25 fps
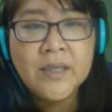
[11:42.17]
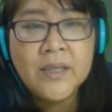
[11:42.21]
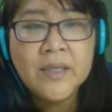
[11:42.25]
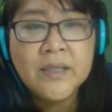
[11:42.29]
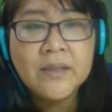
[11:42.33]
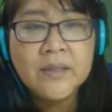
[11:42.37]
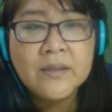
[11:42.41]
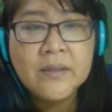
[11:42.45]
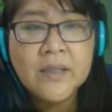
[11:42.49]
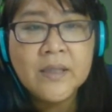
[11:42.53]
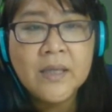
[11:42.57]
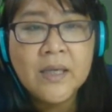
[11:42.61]

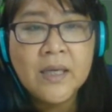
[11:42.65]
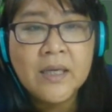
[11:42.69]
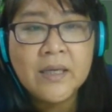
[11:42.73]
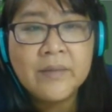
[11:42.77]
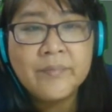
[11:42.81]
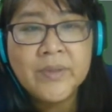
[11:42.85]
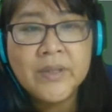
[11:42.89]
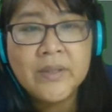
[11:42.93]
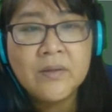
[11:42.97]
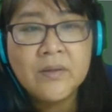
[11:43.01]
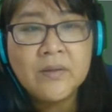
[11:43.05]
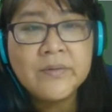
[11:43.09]
and
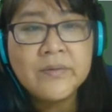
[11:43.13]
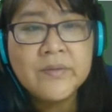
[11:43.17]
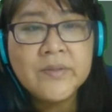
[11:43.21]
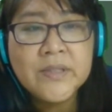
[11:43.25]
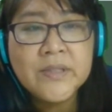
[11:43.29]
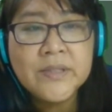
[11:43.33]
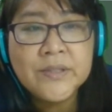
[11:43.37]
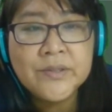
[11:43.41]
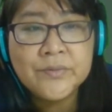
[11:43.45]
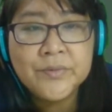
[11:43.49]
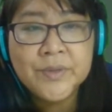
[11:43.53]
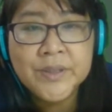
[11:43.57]
calm in all
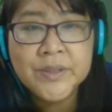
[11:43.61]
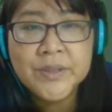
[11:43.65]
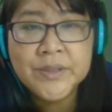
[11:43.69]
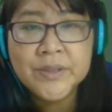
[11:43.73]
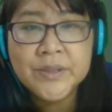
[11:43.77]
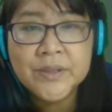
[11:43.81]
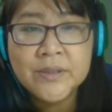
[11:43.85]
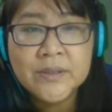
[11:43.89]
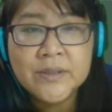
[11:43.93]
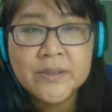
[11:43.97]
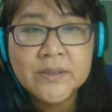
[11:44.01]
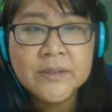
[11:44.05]

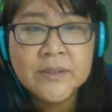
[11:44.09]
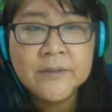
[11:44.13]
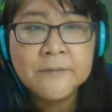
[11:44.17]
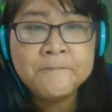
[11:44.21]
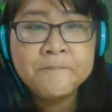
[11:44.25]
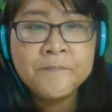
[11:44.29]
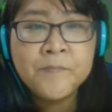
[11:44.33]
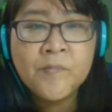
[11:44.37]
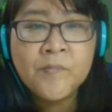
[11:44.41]
situations.